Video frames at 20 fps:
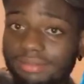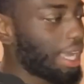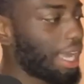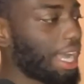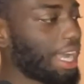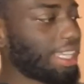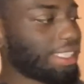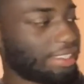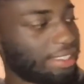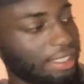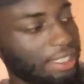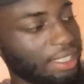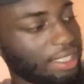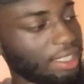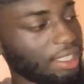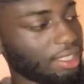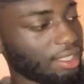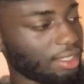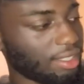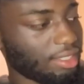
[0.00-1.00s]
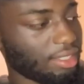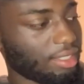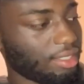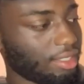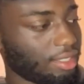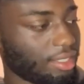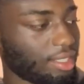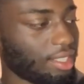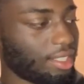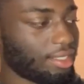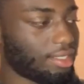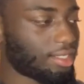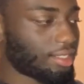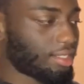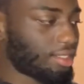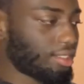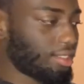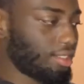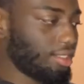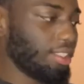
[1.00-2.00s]
I set
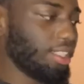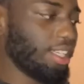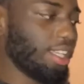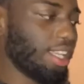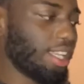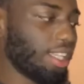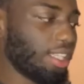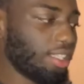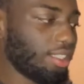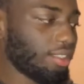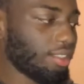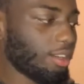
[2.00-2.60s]
the heat